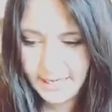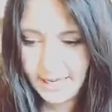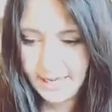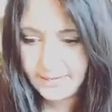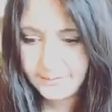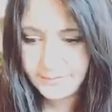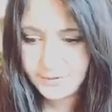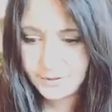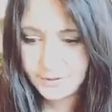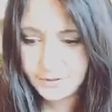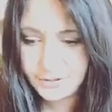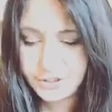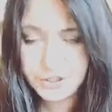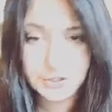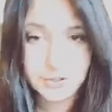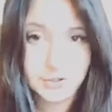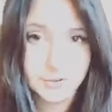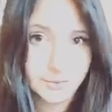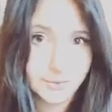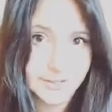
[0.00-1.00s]
I'm not
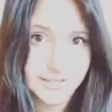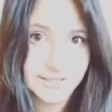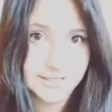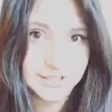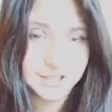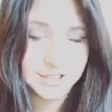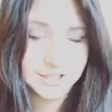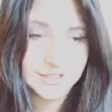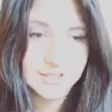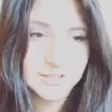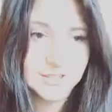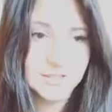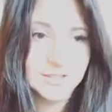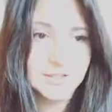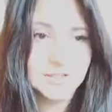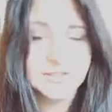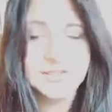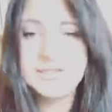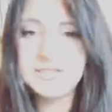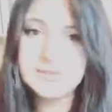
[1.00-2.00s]
sure which.
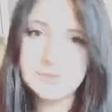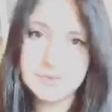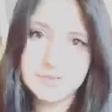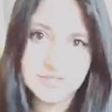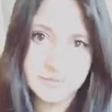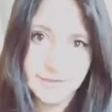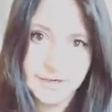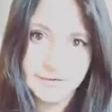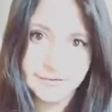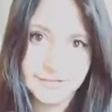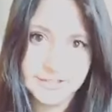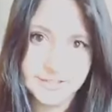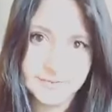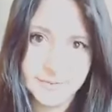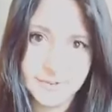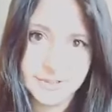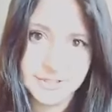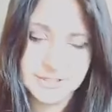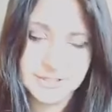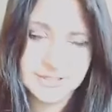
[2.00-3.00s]
This was my
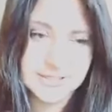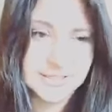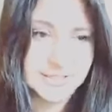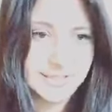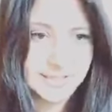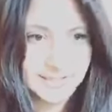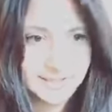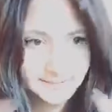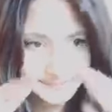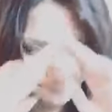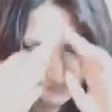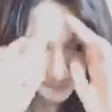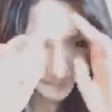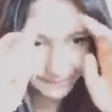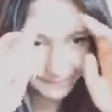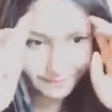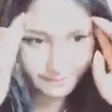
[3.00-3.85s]
response to him.